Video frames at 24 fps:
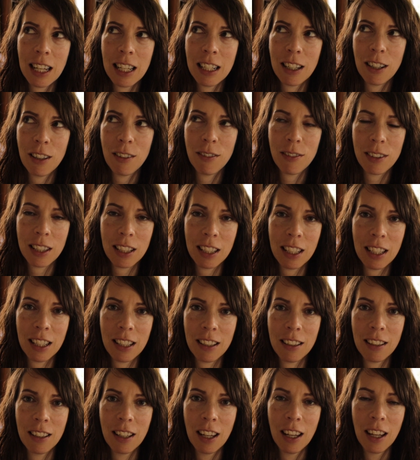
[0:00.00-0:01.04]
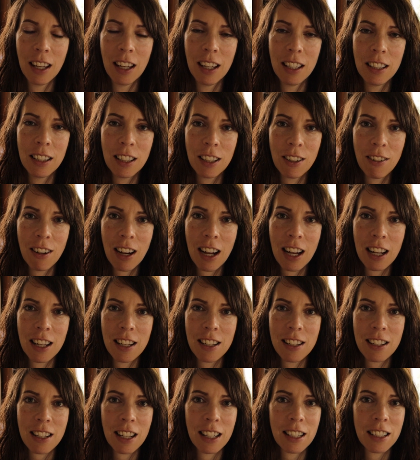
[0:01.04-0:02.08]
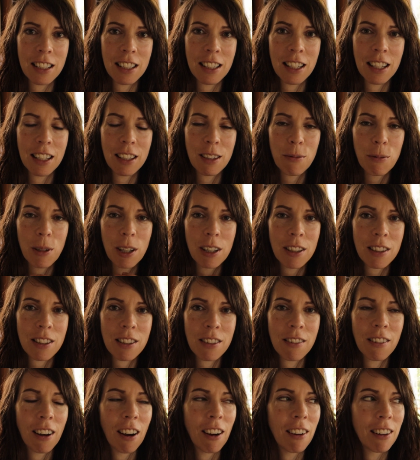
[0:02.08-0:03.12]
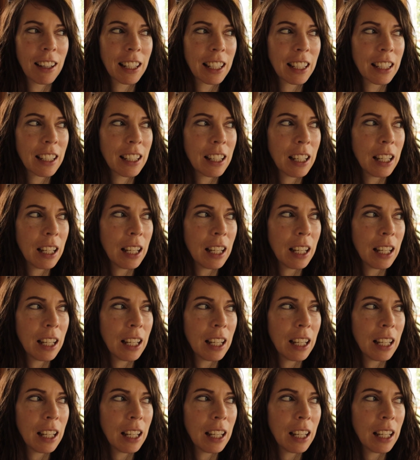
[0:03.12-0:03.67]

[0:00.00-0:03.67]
and over the ground underneath where it's growing,